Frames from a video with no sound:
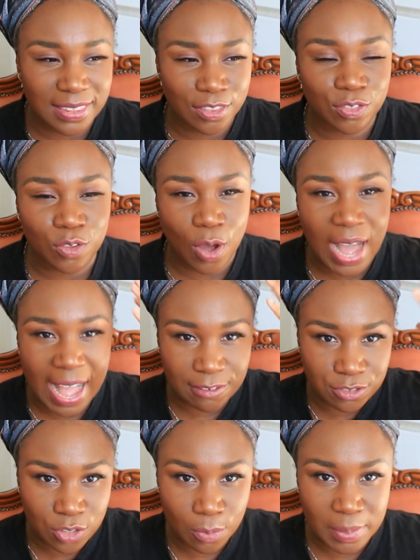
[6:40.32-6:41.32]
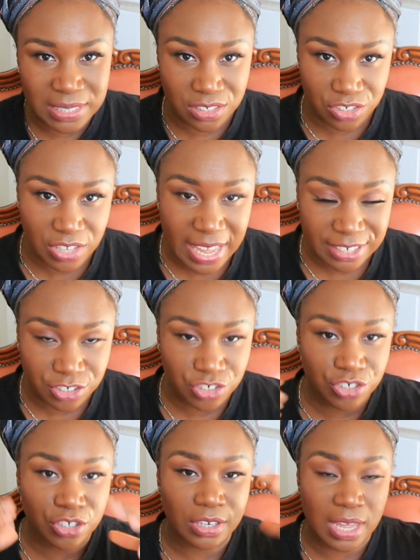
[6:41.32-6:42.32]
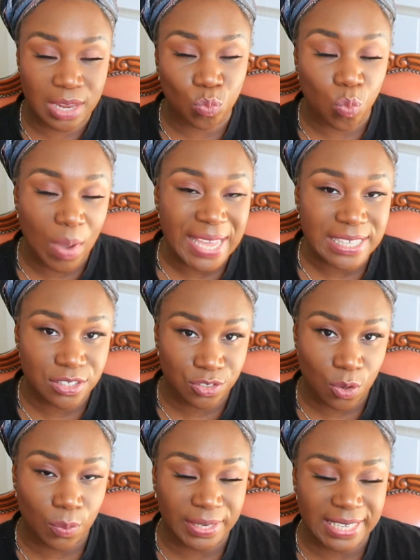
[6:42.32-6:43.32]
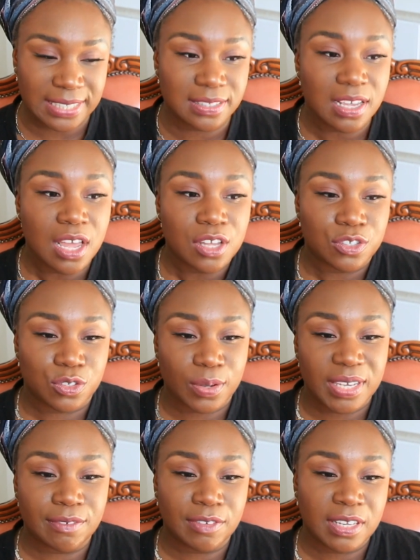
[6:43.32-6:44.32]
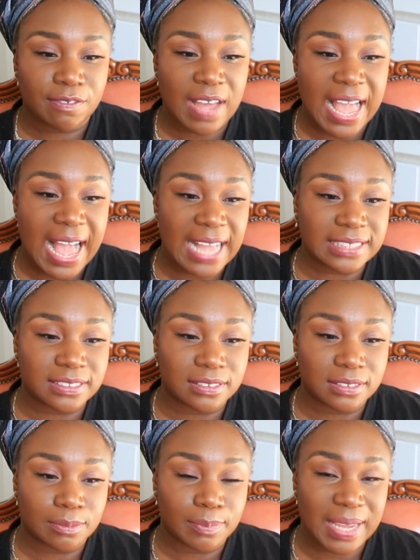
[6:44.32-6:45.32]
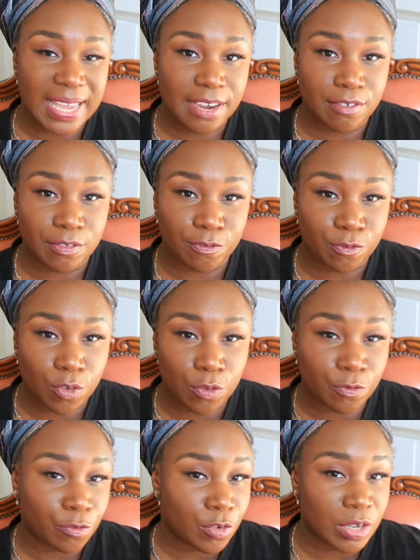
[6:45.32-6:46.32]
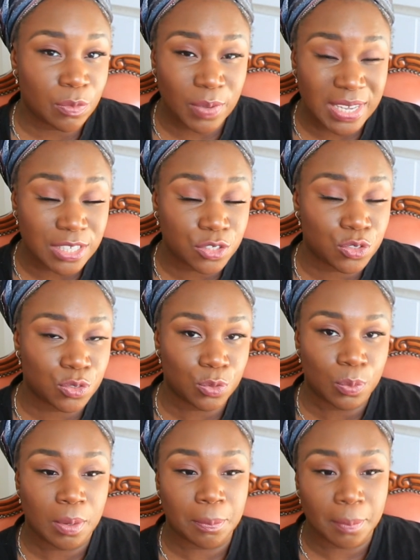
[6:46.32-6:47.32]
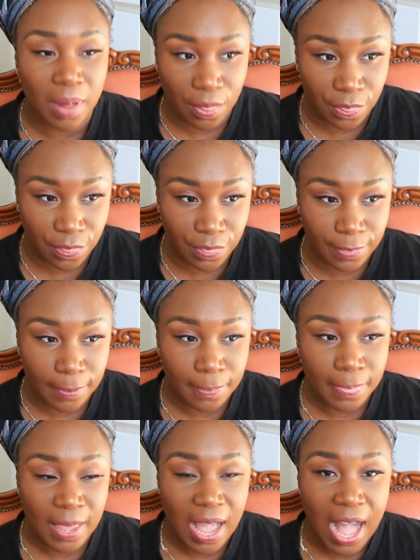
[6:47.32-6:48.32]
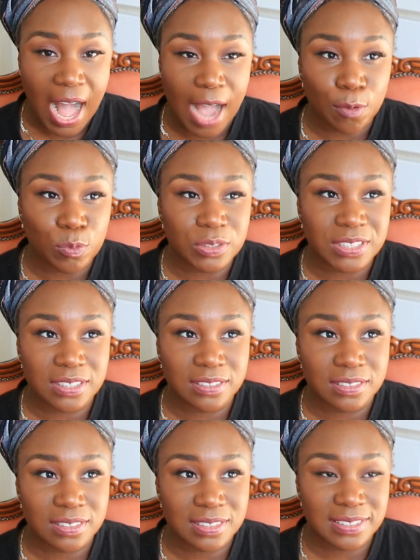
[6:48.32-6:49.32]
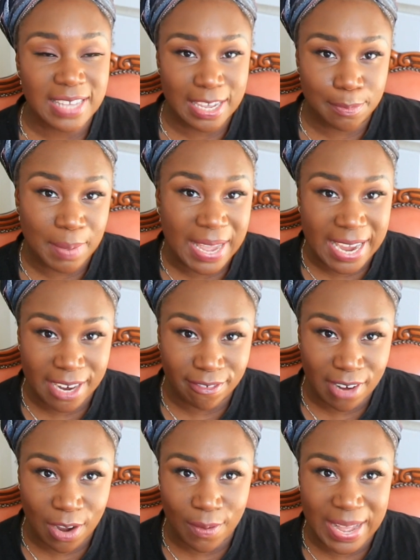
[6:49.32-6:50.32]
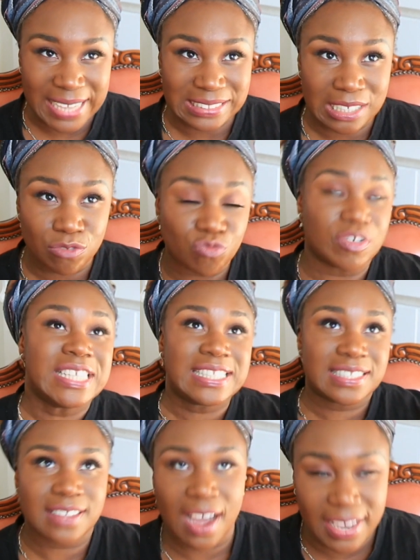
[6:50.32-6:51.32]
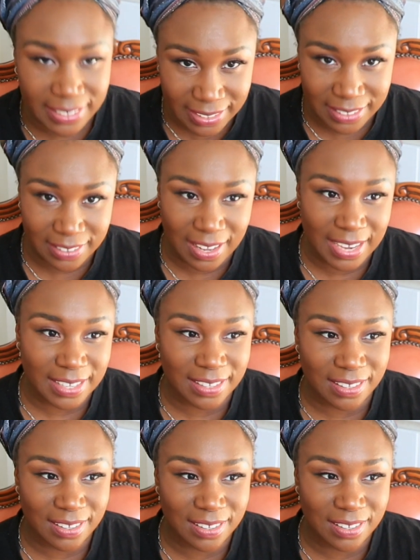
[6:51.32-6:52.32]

not have so much tension and weight on it. So even if I had my hair in for 3 weeks to a month, I wouldn't take my hair out and then restyle it like